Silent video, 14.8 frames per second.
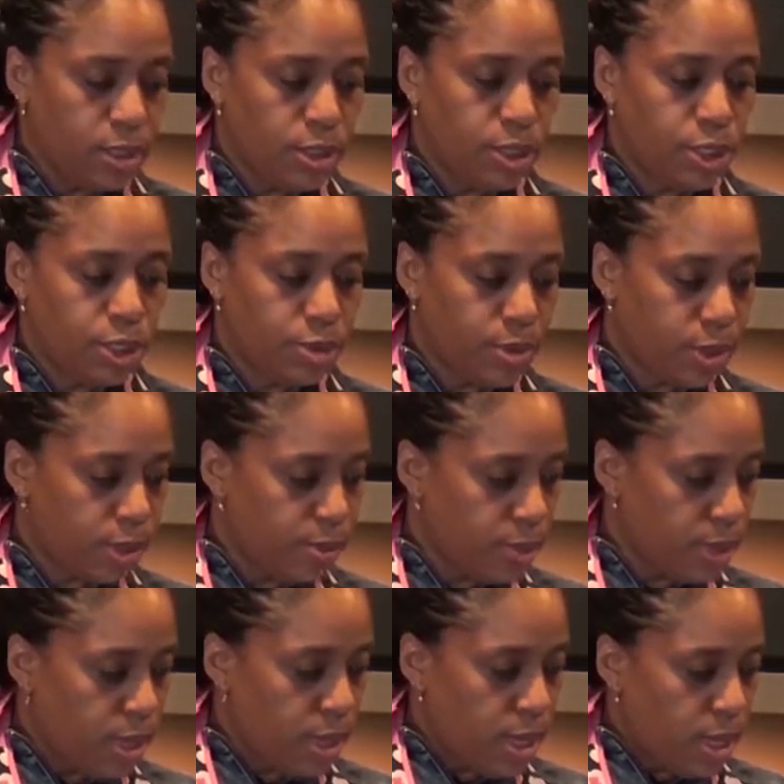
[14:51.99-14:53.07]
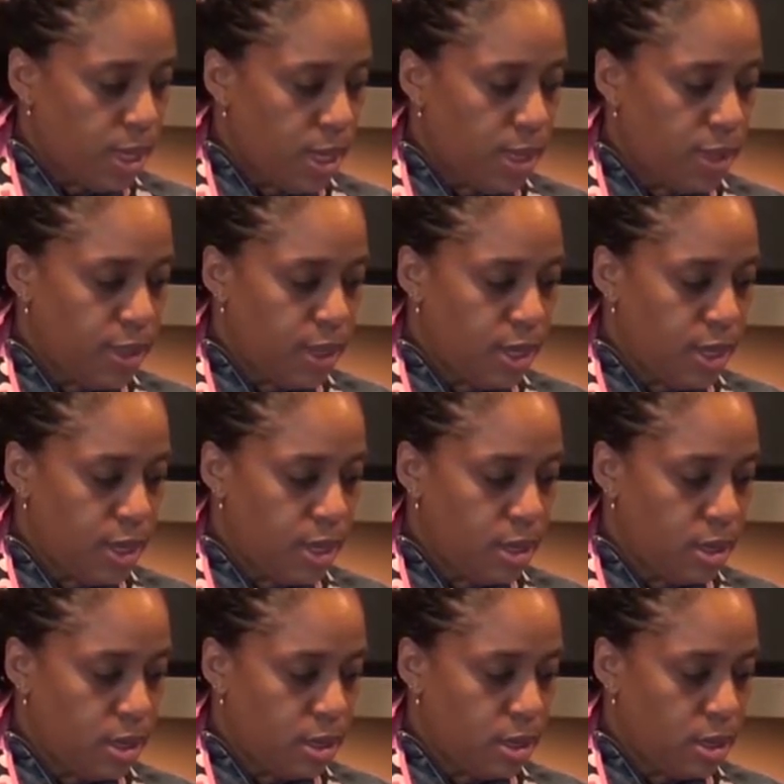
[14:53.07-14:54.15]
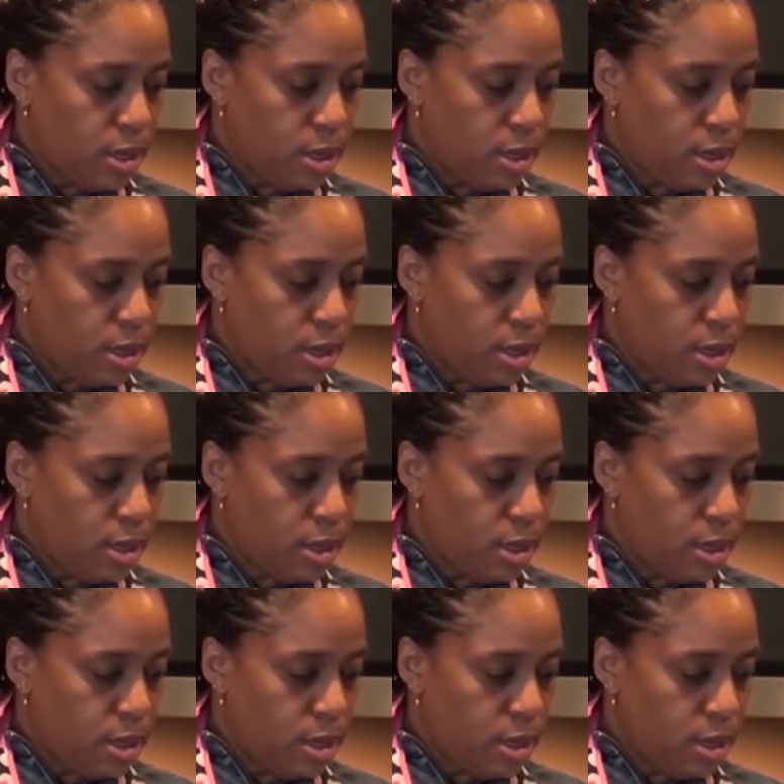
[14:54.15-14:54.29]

shrimp and then